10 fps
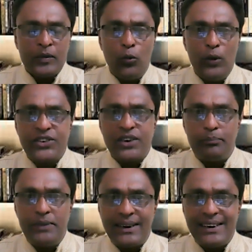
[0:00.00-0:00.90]
which
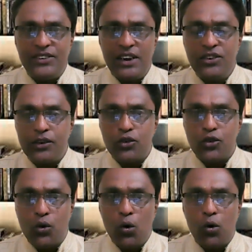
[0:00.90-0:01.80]
subject is easy to
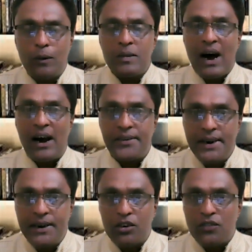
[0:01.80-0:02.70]
score
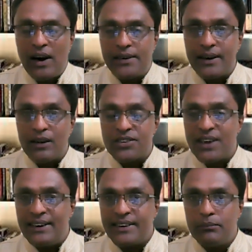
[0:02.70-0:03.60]
100 out of 100 or
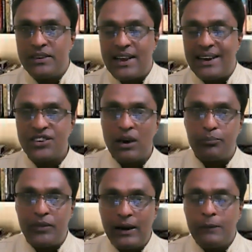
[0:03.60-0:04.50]
centum in any
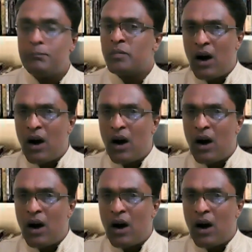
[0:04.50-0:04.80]
subject,